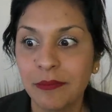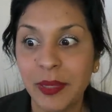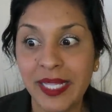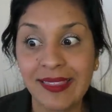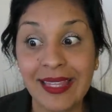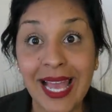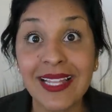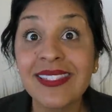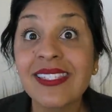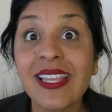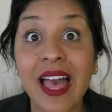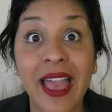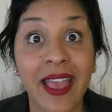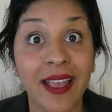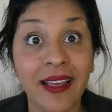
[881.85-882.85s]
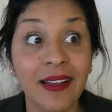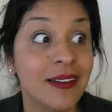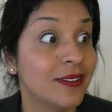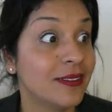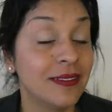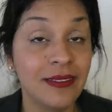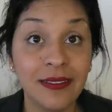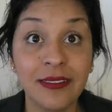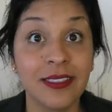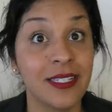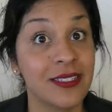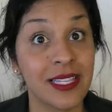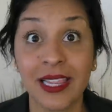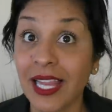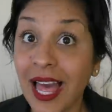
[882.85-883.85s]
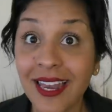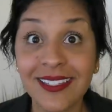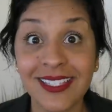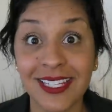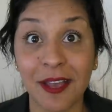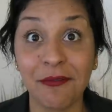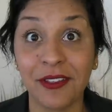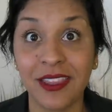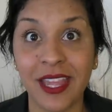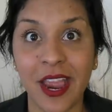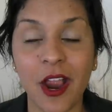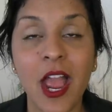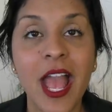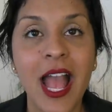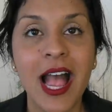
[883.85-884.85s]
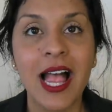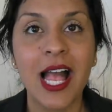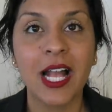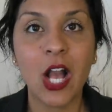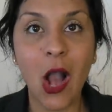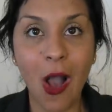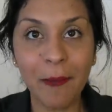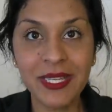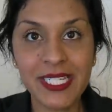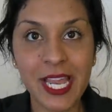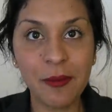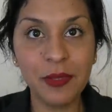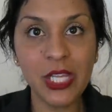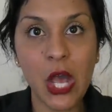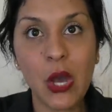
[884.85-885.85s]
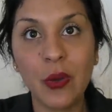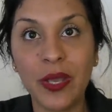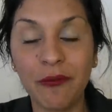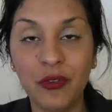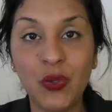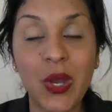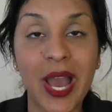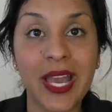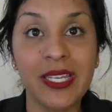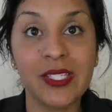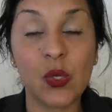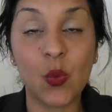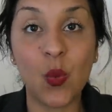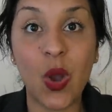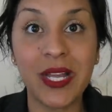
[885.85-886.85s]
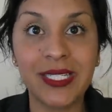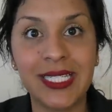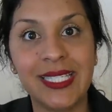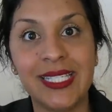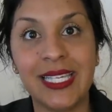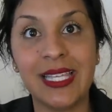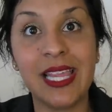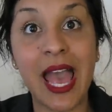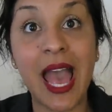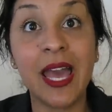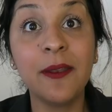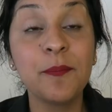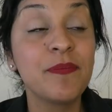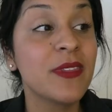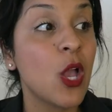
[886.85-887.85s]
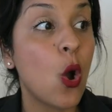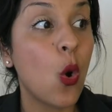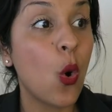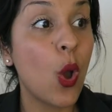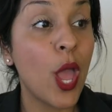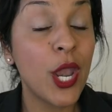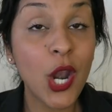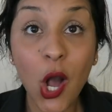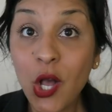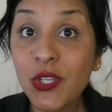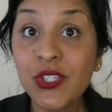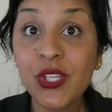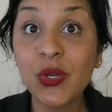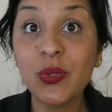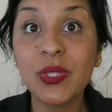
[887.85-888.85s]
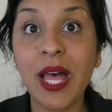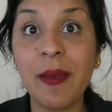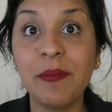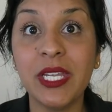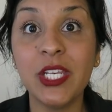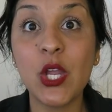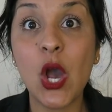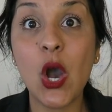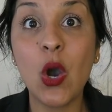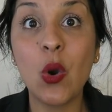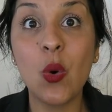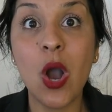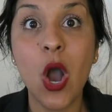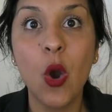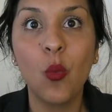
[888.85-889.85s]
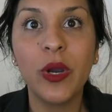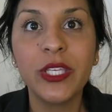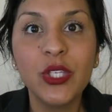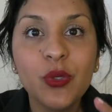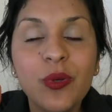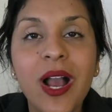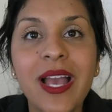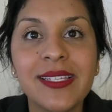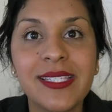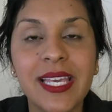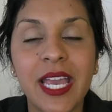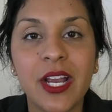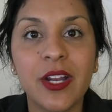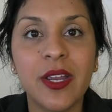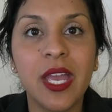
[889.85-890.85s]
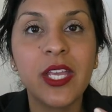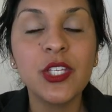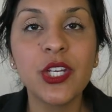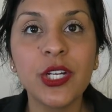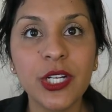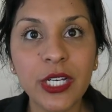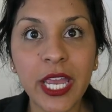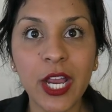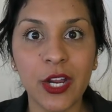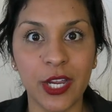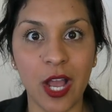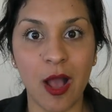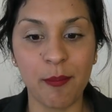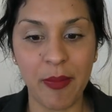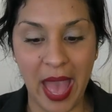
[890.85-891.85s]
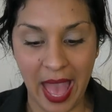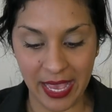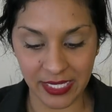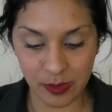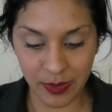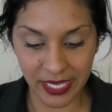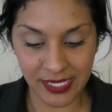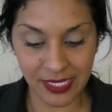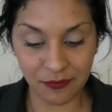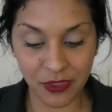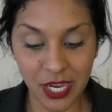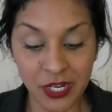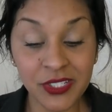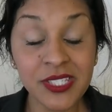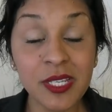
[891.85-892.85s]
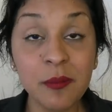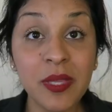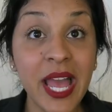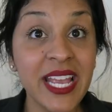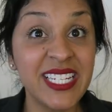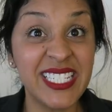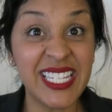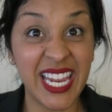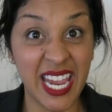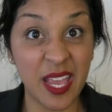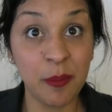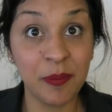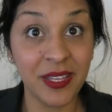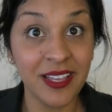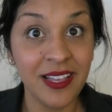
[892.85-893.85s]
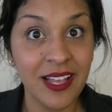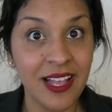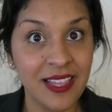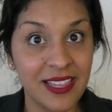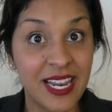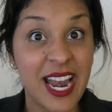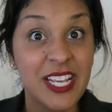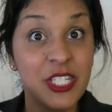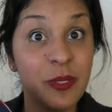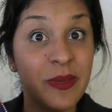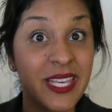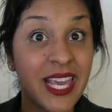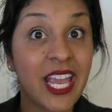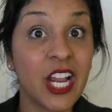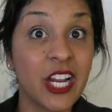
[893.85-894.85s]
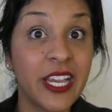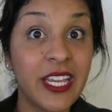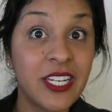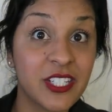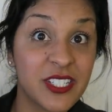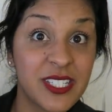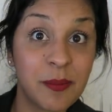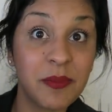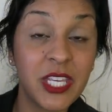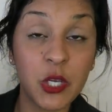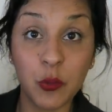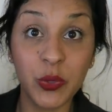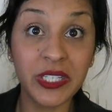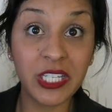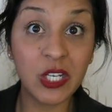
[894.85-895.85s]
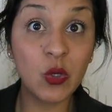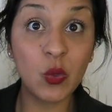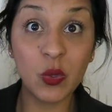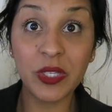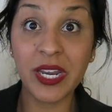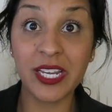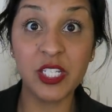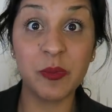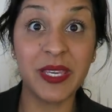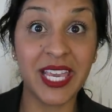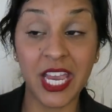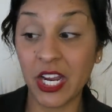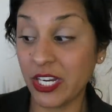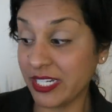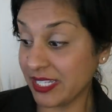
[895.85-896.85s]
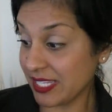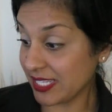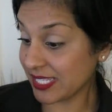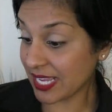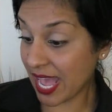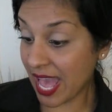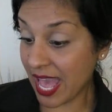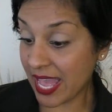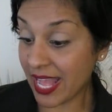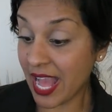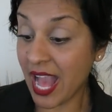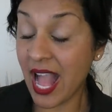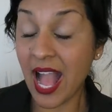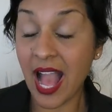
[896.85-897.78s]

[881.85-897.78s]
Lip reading: But that's like, whew, there's a lot of stuff in there. Comment down below if you guys want to see that. And also let me know what you guys carry in your carry-on bags, because if there's some like tip that I should be carrying or something really cool that I should be carrying in this guy,